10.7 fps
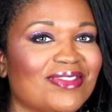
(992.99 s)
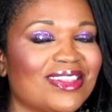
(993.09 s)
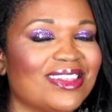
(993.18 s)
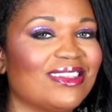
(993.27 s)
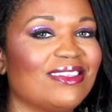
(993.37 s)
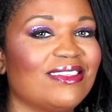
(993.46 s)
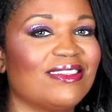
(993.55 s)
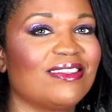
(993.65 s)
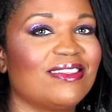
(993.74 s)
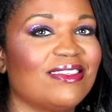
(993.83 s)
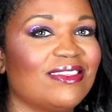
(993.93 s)

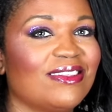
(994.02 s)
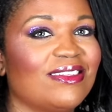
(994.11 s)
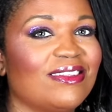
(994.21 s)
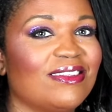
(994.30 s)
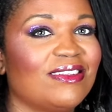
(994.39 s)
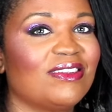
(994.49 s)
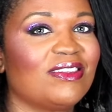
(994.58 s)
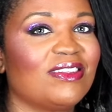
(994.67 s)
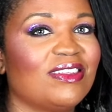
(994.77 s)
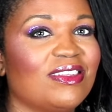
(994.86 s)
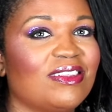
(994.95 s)

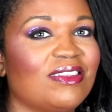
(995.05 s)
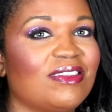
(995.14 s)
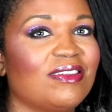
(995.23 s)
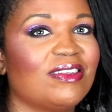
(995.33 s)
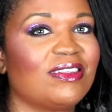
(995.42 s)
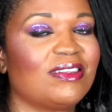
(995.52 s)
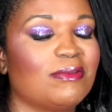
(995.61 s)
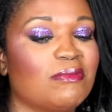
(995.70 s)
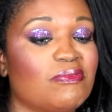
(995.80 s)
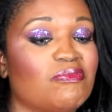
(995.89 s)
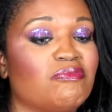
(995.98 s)
No words are spoken by the person on screen.